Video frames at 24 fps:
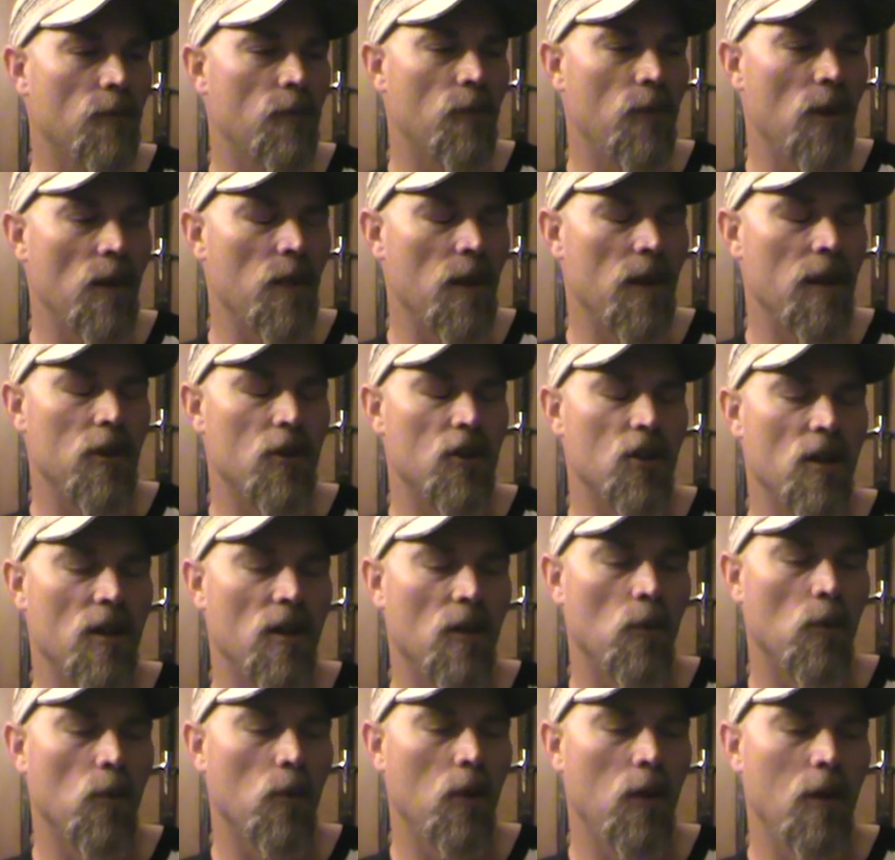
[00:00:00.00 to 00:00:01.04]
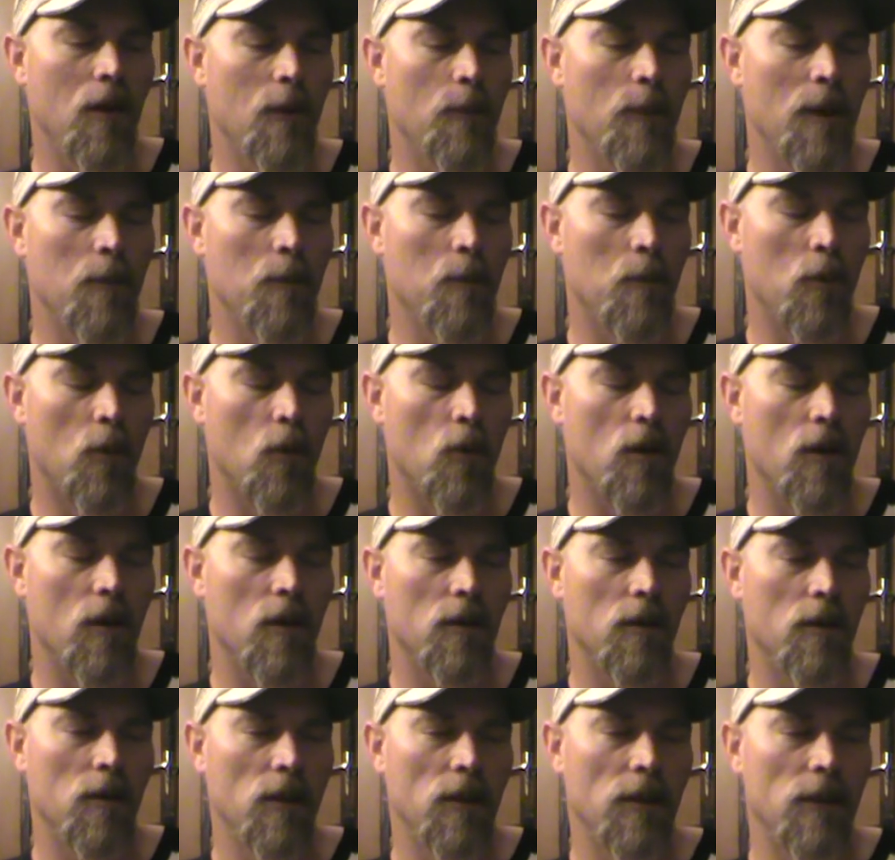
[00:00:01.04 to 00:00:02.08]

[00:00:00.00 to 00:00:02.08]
5th edition a little bit more